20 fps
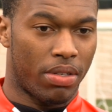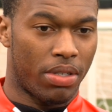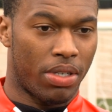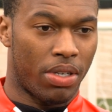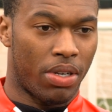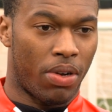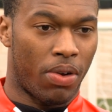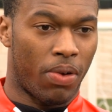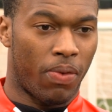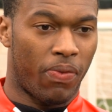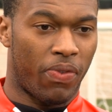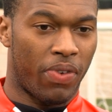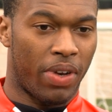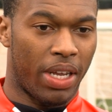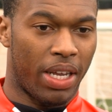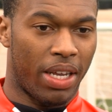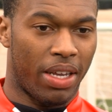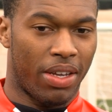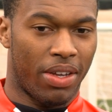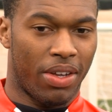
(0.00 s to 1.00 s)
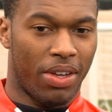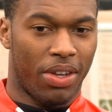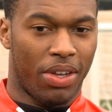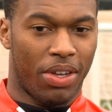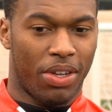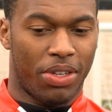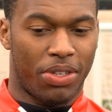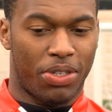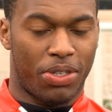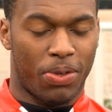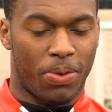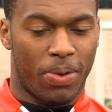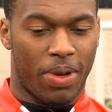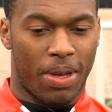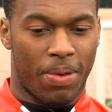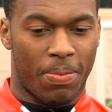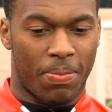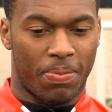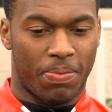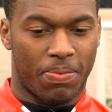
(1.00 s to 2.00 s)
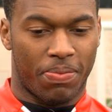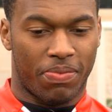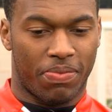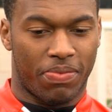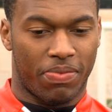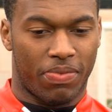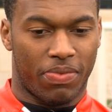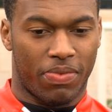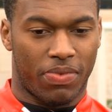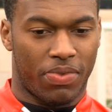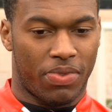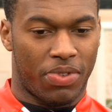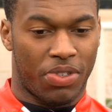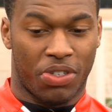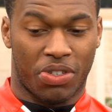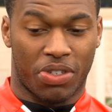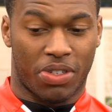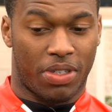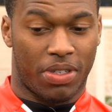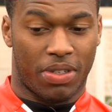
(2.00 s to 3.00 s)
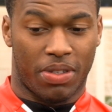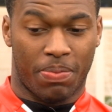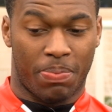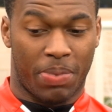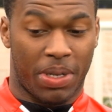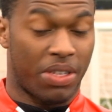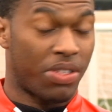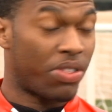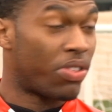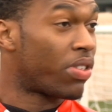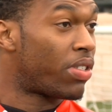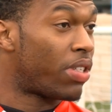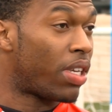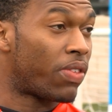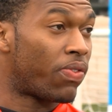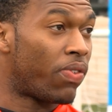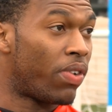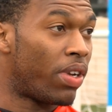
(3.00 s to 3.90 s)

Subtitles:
You know, hopefully to just be as successful